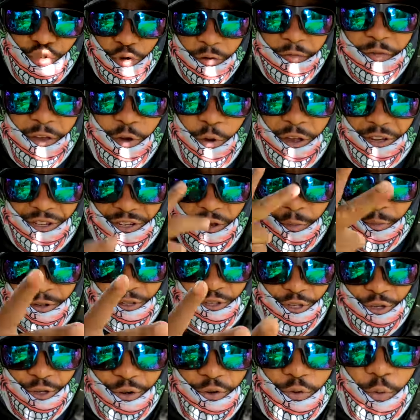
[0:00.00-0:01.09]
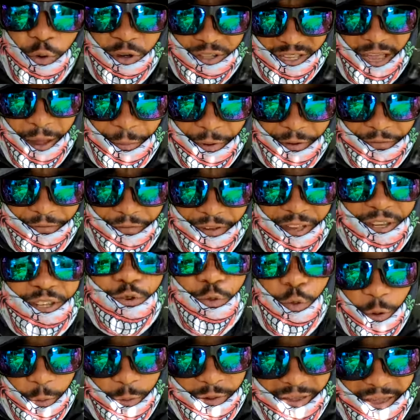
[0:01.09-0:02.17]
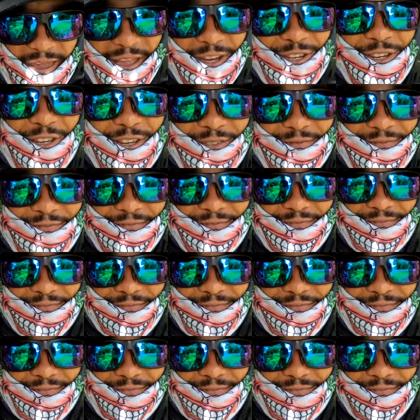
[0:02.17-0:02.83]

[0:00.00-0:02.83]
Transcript: Trivia question number two, what type of fish were we catching?